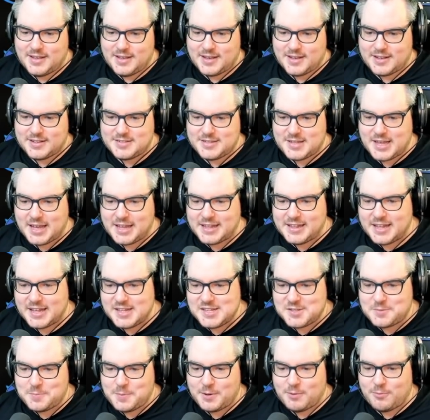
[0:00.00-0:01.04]
Because, like,
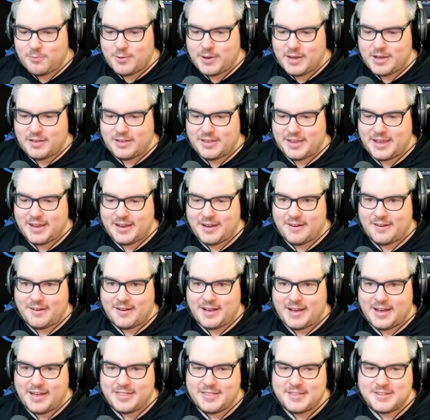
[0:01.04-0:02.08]
let's be real here.
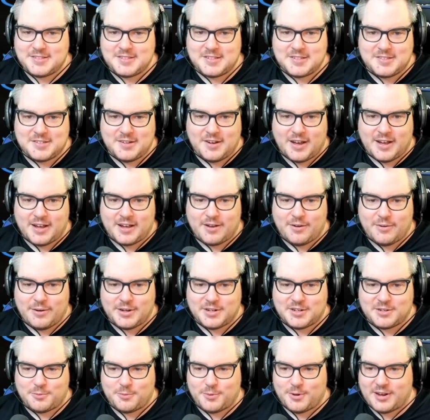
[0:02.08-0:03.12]
This is not going
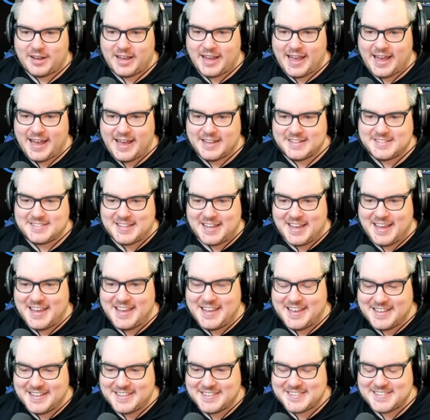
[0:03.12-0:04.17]
to work as it
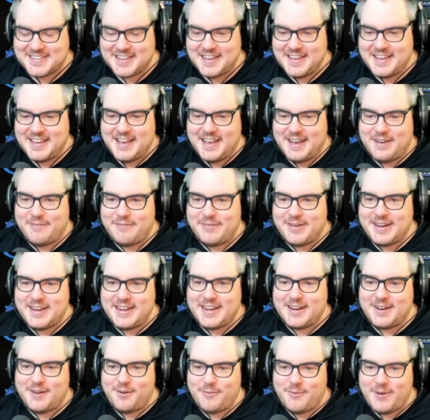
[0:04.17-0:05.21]
is. We
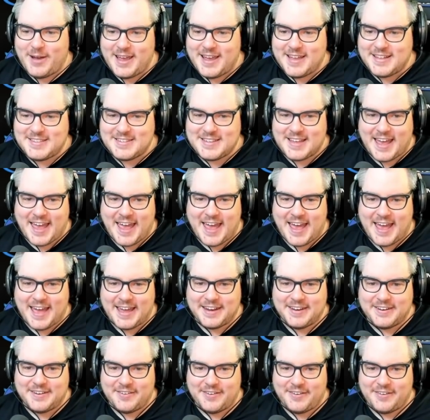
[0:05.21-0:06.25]
need a way to
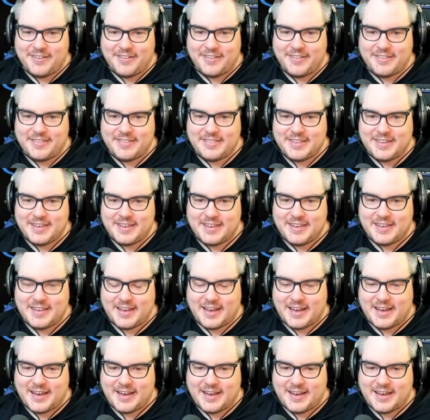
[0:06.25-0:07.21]
handle the